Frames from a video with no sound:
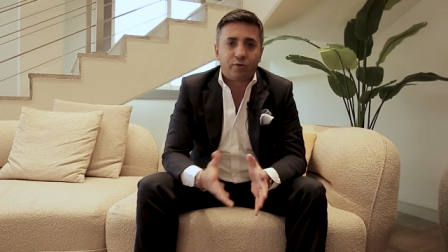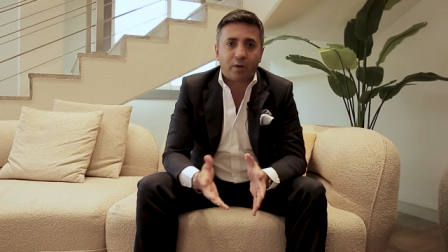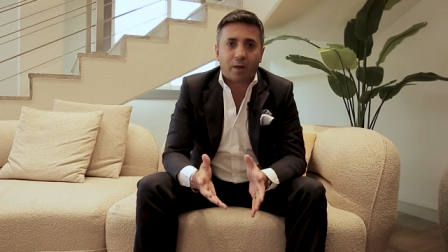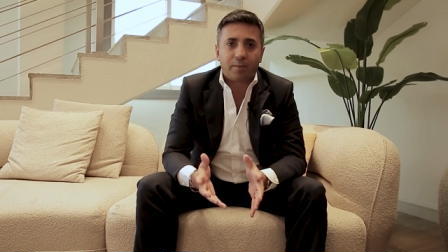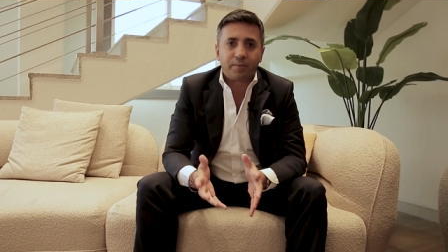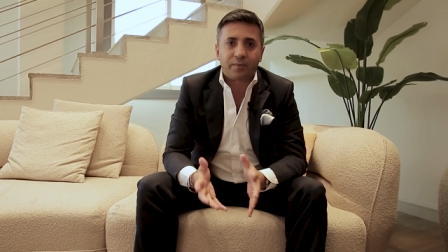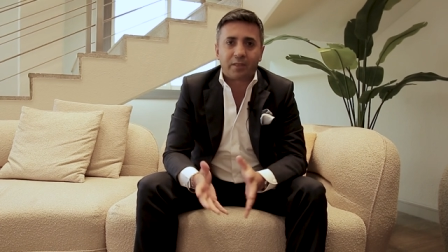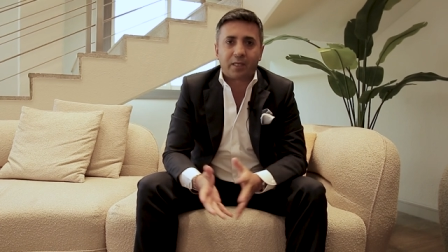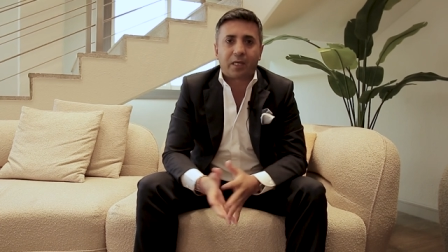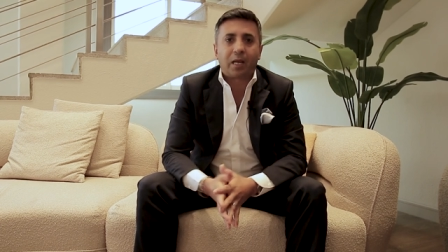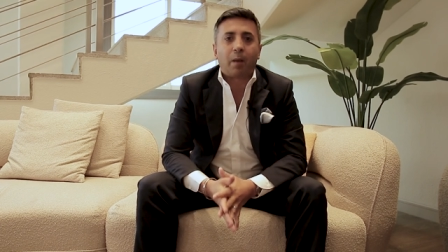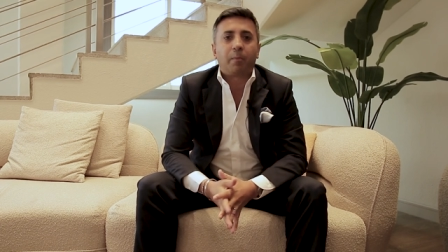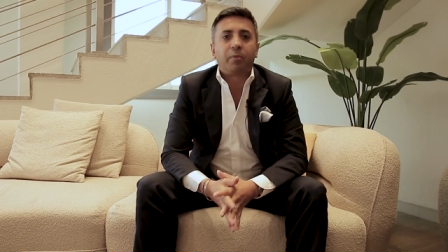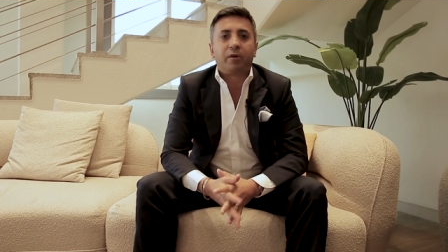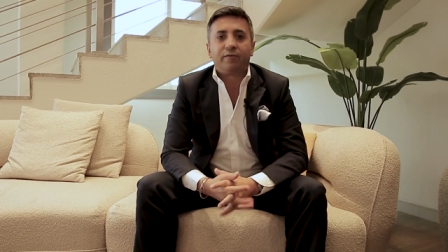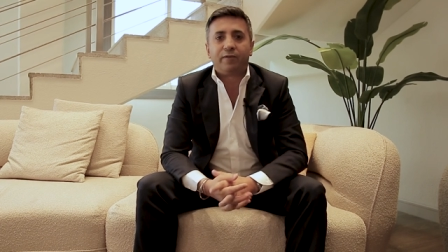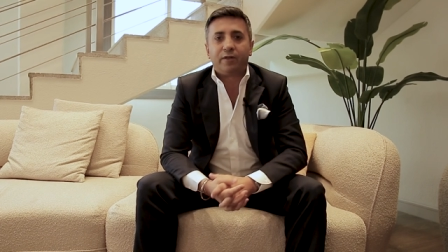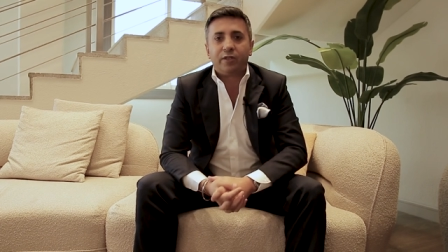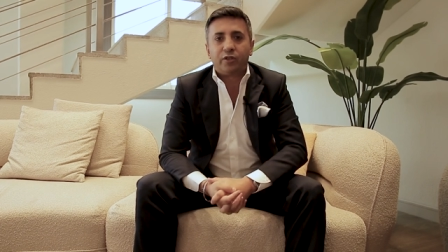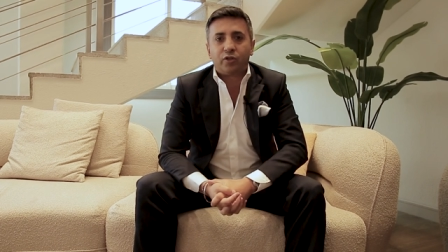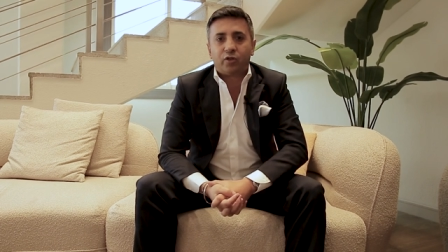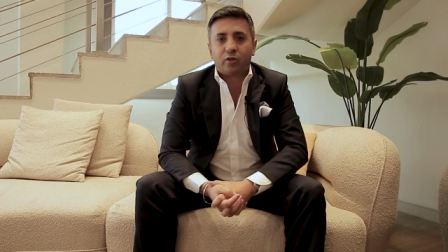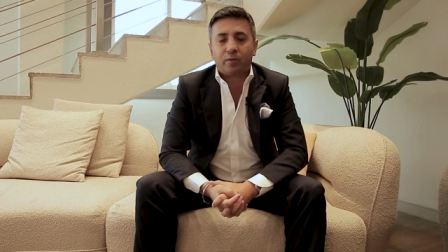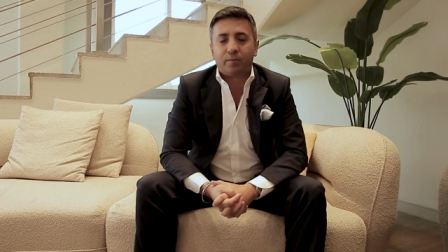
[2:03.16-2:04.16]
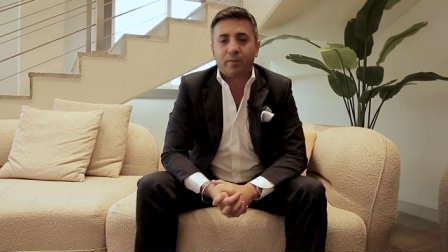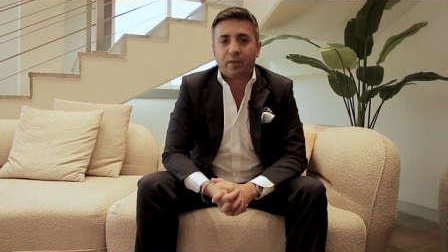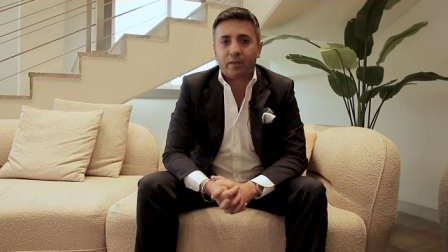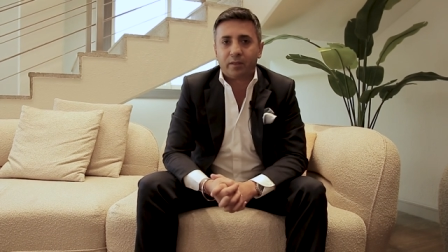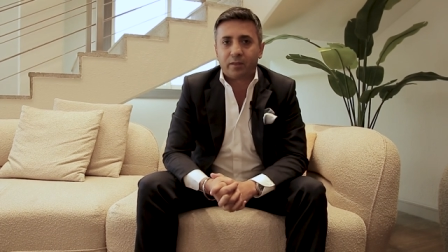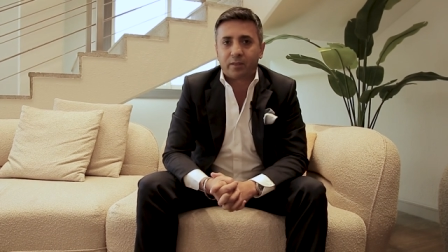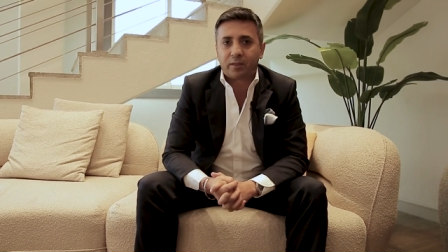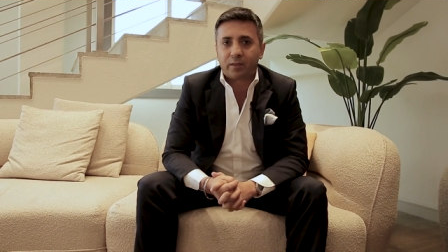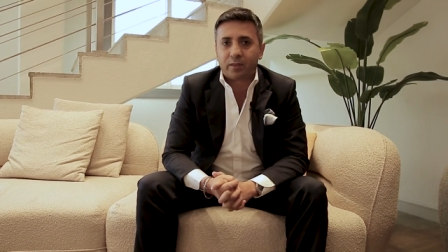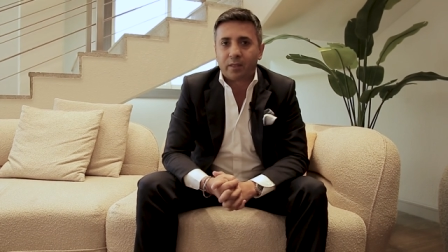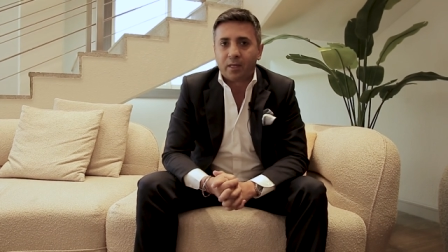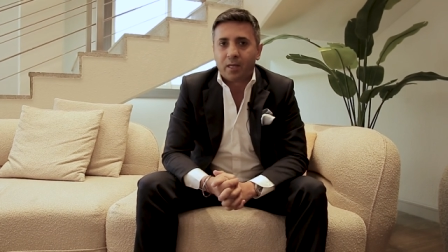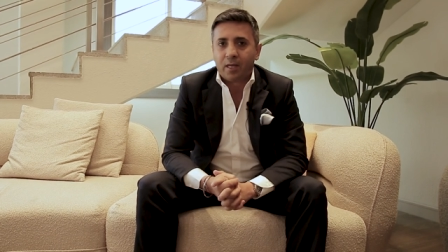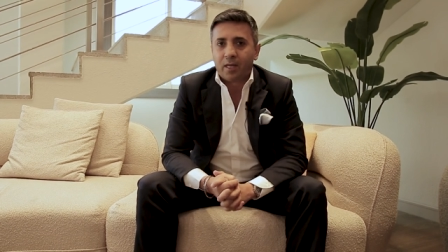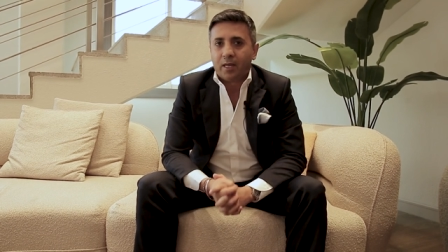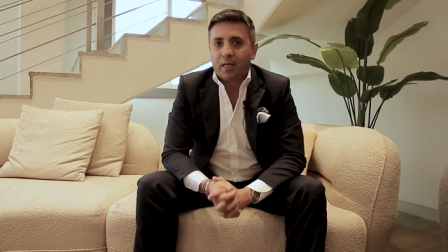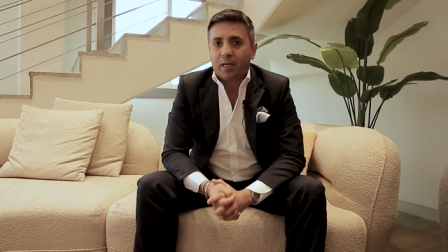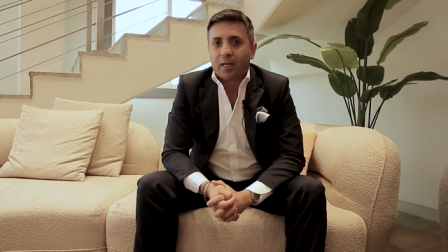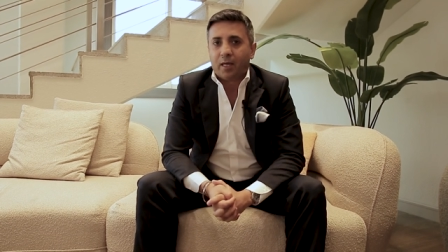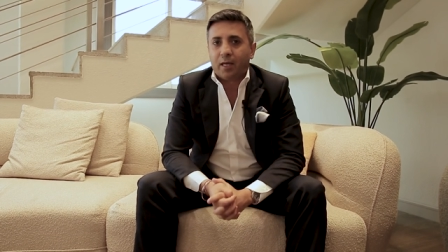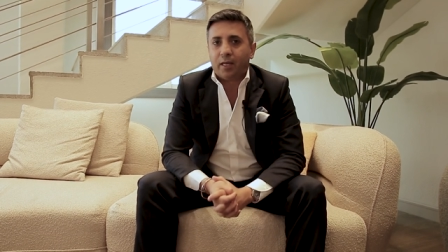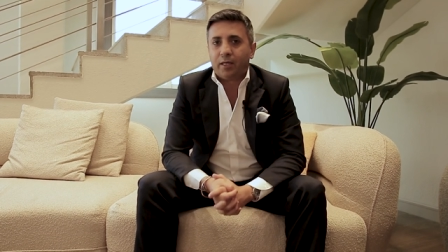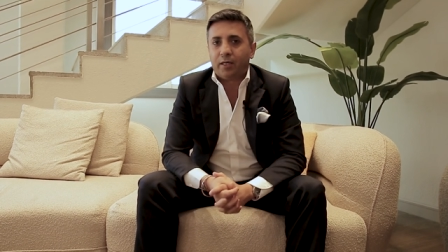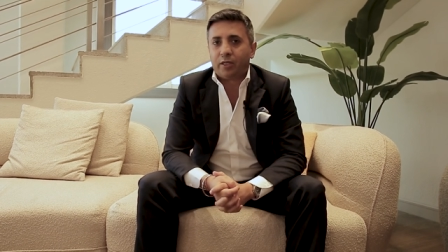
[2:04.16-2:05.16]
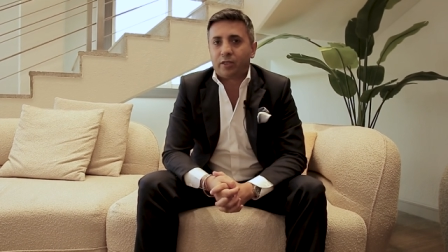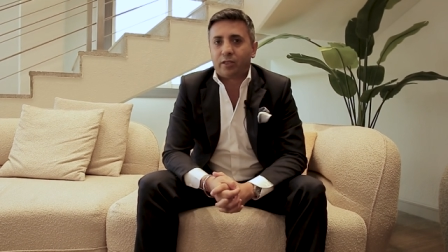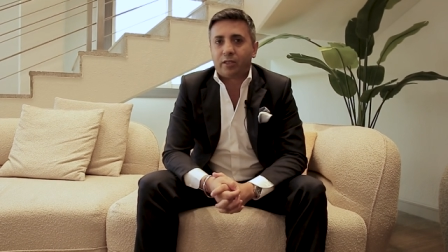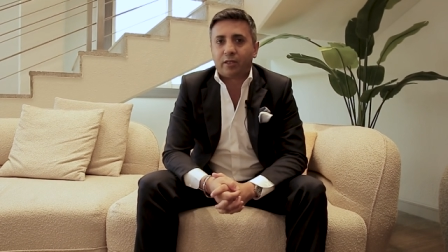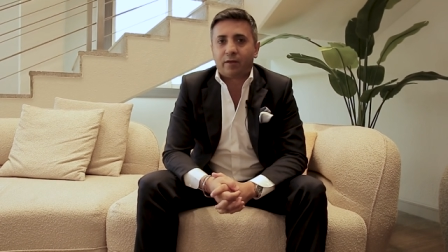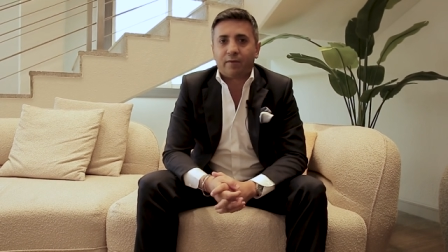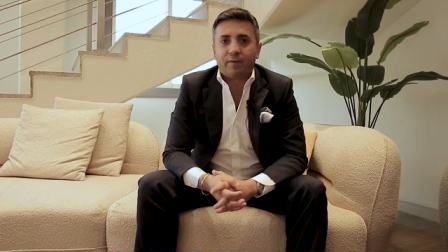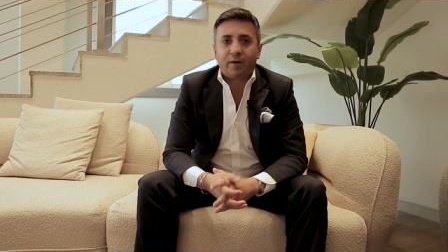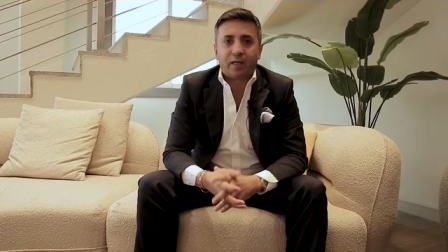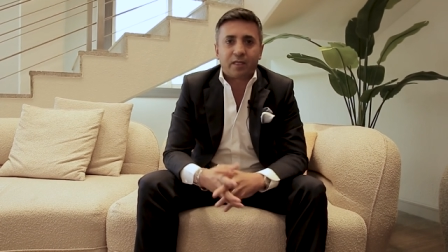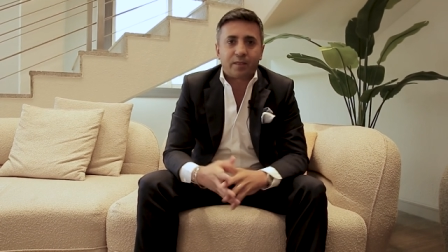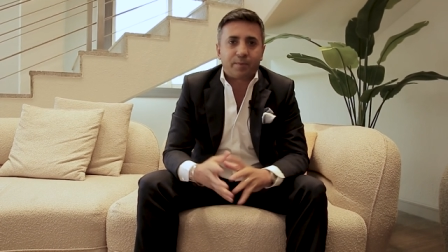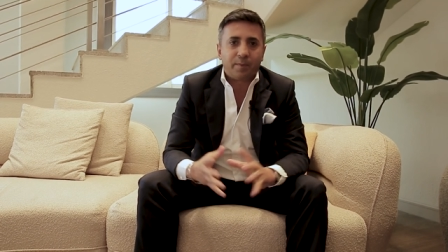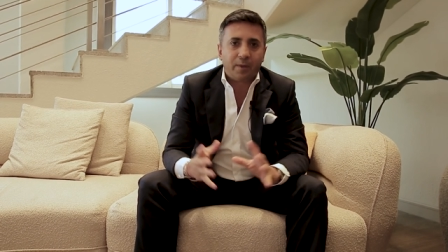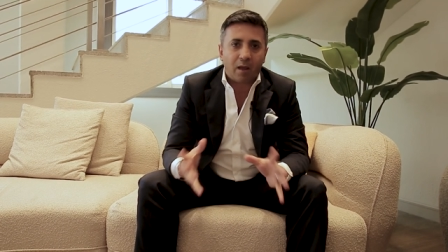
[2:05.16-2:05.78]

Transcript: drums, a couple of instruments. It just sort of lets